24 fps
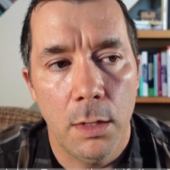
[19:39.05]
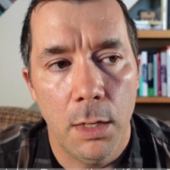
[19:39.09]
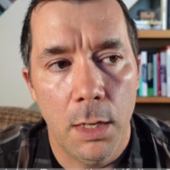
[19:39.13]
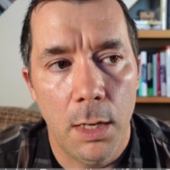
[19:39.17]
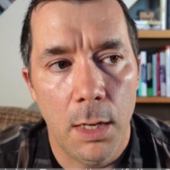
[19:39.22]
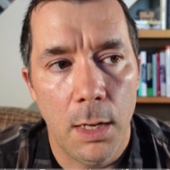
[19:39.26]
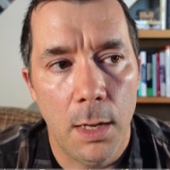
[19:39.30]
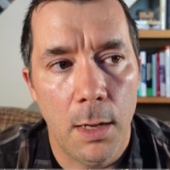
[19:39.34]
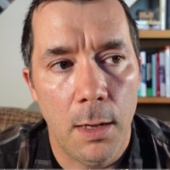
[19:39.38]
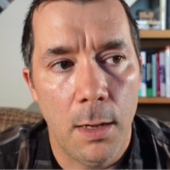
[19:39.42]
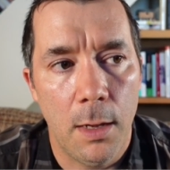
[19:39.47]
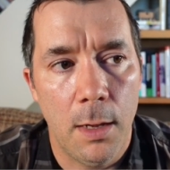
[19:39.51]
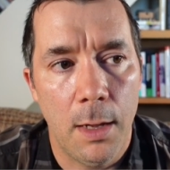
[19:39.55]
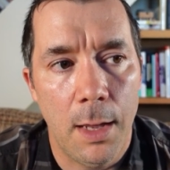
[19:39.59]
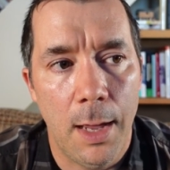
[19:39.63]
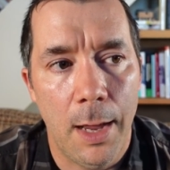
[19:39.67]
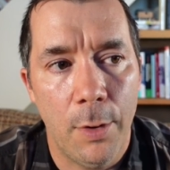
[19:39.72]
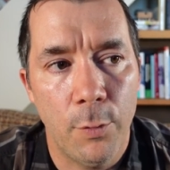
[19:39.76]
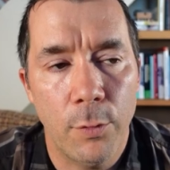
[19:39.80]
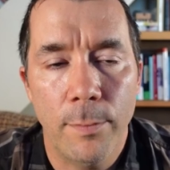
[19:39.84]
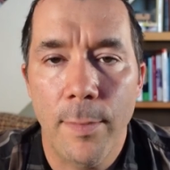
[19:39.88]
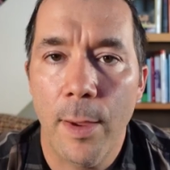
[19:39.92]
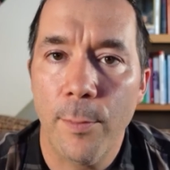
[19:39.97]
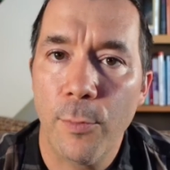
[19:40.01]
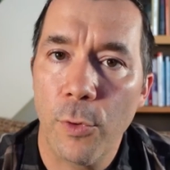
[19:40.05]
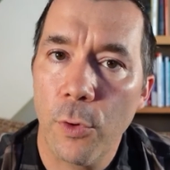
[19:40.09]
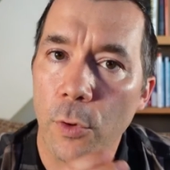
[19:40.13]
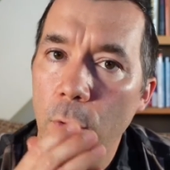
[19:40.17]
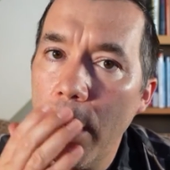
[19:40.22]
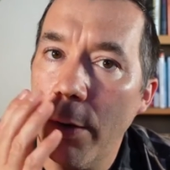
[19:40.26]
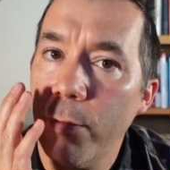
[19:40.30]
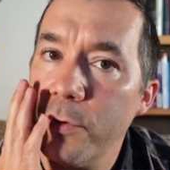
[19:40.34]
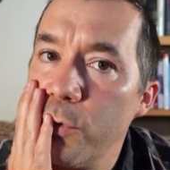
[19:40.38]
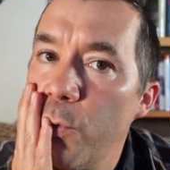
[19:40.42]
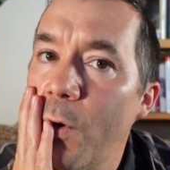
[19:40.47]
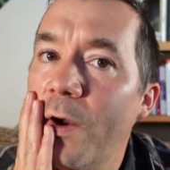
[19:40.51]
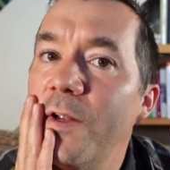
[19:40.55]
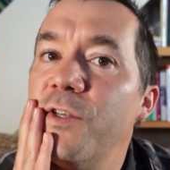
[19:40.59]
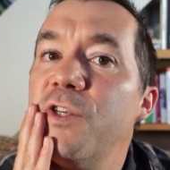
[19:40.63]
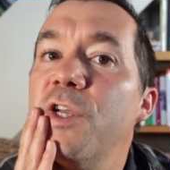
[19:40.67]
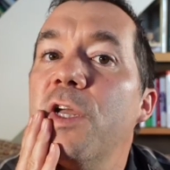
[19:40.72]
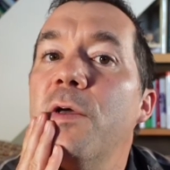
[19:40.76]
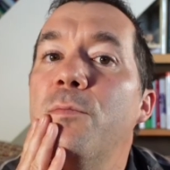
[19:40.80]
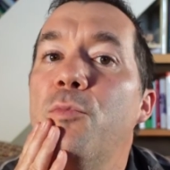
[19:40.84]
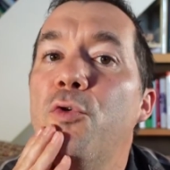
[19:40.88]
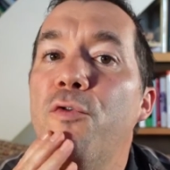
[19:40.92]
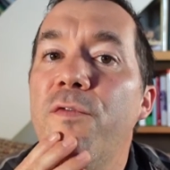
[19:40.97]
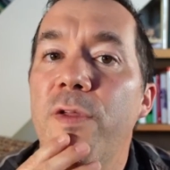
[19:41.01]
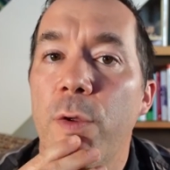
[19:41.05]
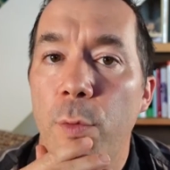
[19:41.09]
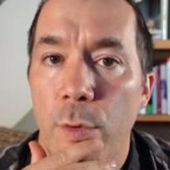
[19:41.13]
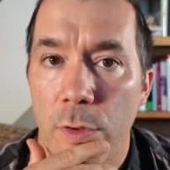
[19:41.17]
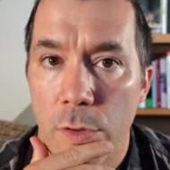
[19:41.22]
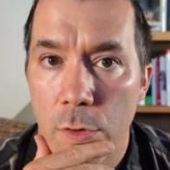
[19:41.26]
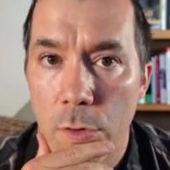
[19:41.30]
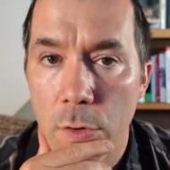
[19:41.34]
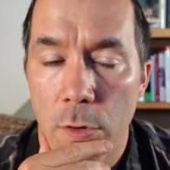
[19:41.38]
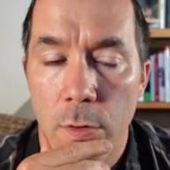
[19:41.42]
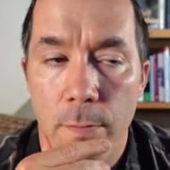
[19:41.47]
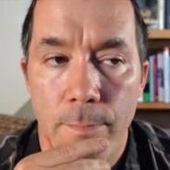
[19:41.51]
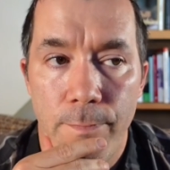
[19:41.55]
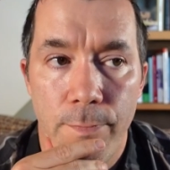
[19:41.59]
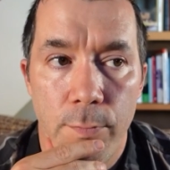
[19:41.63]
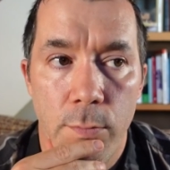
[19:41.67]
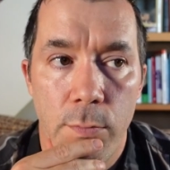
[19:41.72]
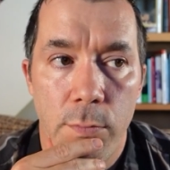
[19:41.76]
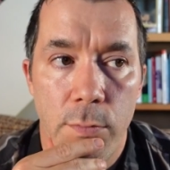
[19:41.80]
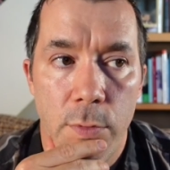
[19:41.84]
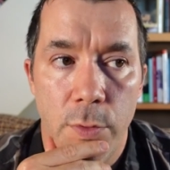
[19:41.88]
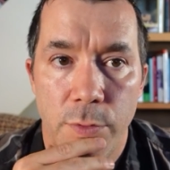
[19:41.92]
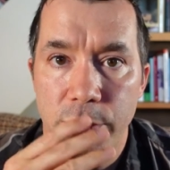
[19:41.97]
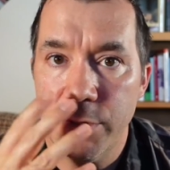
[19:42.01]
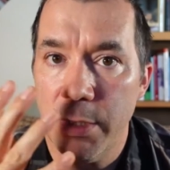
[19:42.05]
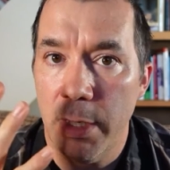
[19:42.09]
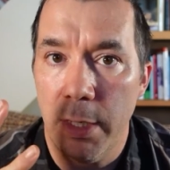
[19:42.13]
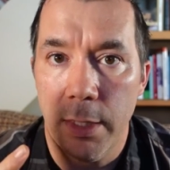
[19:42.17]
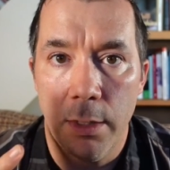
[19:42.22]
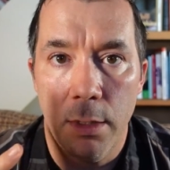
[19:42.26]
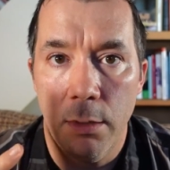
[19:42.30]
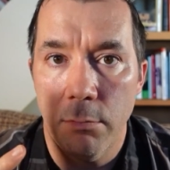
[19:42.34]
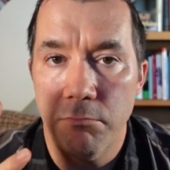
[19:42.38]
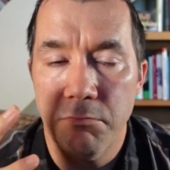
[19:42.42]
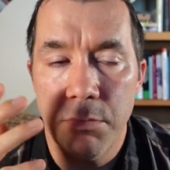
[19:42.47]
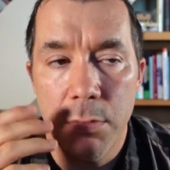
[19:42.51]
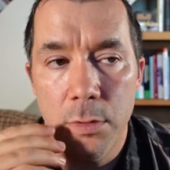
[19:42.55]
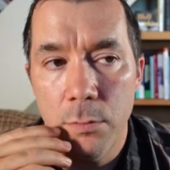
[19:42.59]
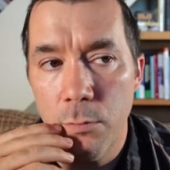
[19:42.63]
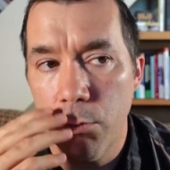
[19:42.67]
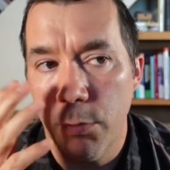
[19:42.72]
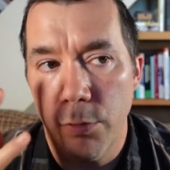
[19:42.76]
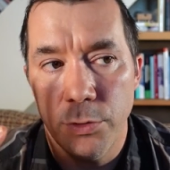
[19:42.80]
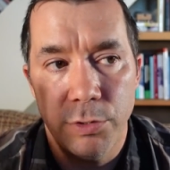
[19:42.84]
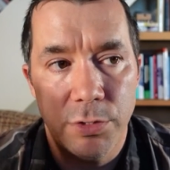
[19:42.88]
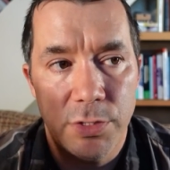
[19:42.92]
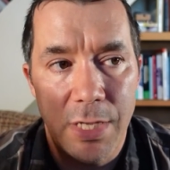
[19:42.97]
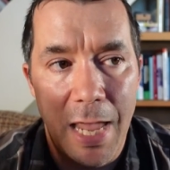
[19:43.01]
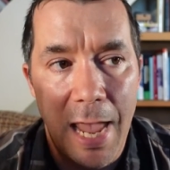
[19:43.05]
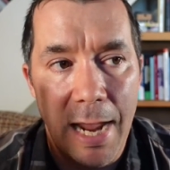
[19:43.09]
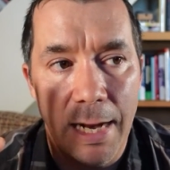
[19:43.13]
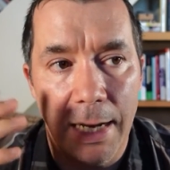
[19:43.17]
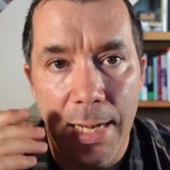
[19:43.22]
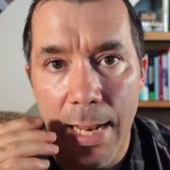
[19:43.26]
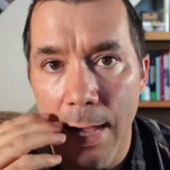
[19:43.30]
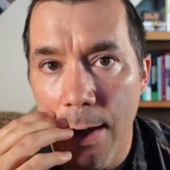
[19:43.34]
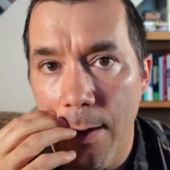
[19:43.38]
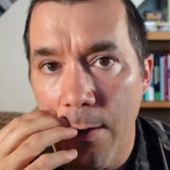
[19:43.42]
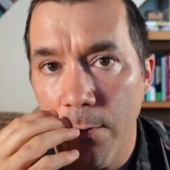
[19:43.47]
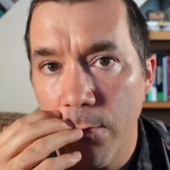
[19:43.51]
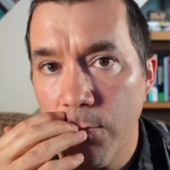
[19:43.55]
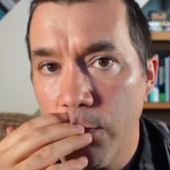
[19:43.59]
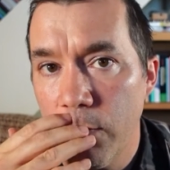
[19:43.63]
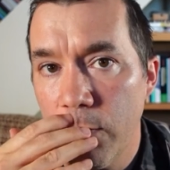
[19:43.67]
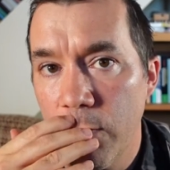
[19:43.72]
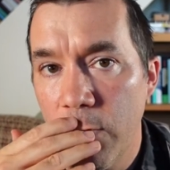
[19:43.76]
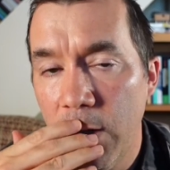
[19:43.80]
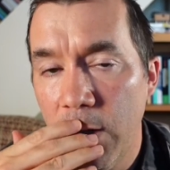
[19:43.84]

I remember I was watching a movie with her. It was like, we were just hanging out.